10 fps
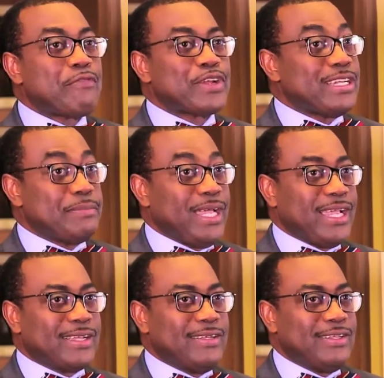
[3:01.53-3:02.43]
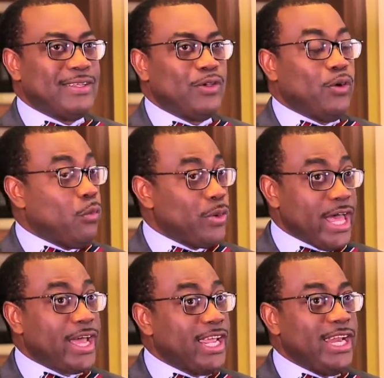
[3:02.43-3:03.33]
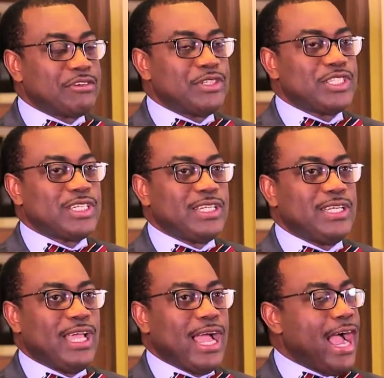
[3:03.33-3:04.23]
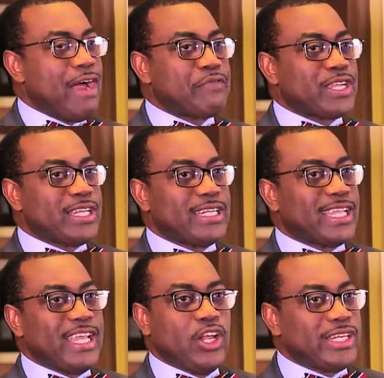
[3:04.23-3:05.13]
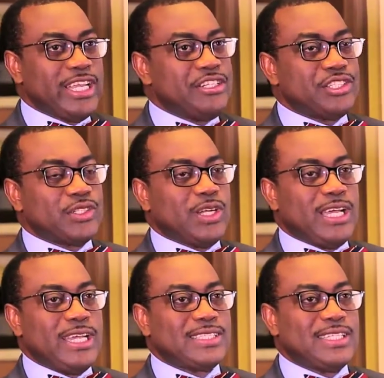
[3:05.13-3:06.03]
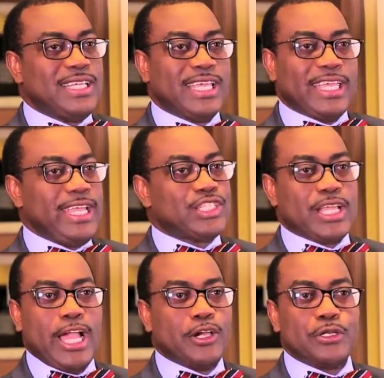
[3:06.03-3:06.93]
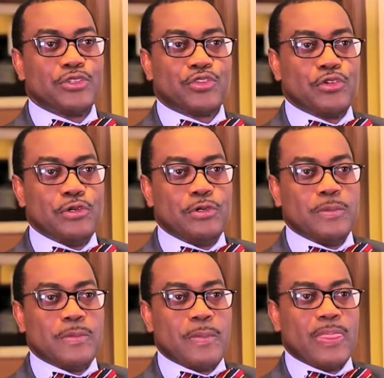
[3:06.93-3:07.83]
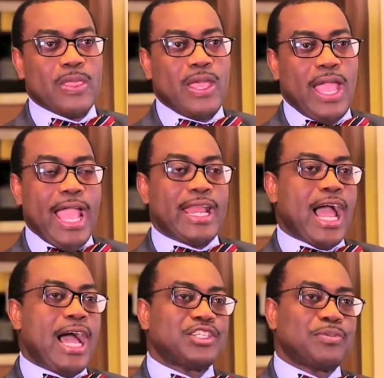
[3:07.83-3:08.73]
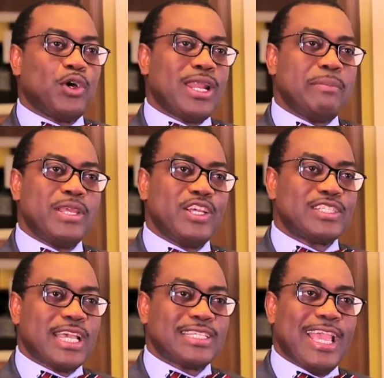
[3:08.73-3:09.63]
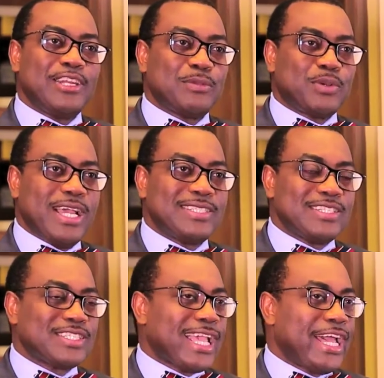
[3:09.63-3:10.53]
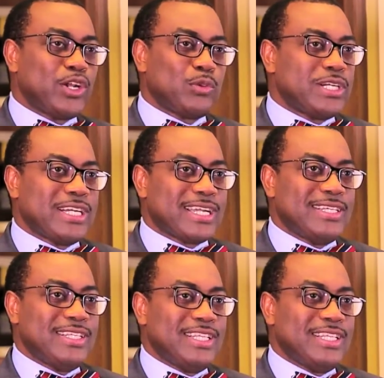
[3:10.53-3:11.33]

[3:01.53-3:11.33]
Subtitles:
Africa back. Without electricity, Africa cannot industrialize. Kids can't go to school. And our small and medium-sized enterprises cannot work.